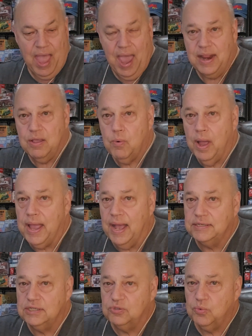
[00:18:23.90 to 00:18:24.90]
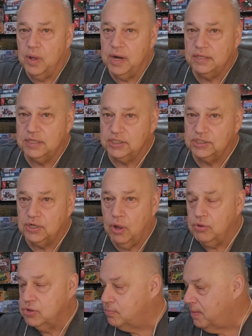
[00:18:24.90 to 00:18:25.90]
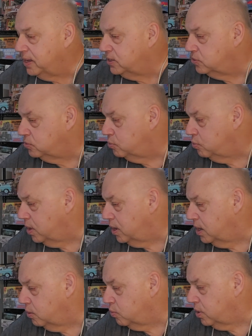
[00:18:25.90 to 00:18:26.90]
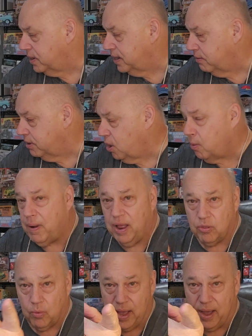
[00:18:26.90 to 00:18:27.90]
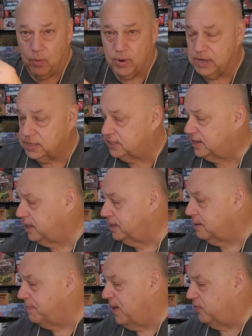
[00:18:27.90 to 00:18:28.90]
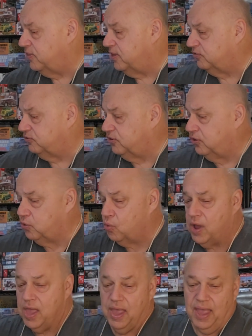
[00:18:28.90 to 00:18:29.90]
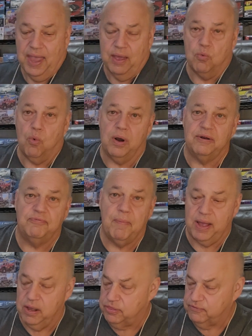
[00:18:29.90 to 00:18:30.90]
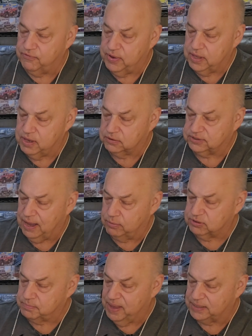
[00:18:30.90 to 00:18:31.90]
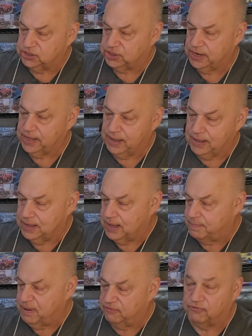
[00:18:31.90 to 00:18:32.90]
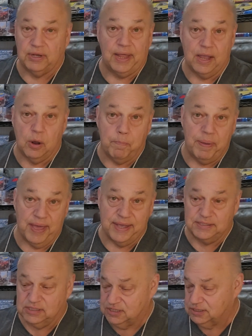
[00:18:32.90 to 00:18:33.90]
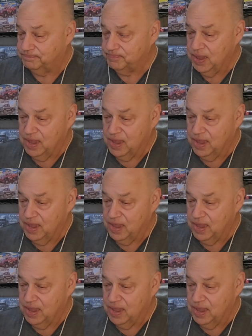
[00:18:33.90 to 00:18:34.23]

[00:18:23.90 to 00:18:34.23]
anyway, I just wanted to show you my new work area. Oh, by the way, I wanted to tell you about this too. In one of my other videos, I was mentioning about Vallejo paints.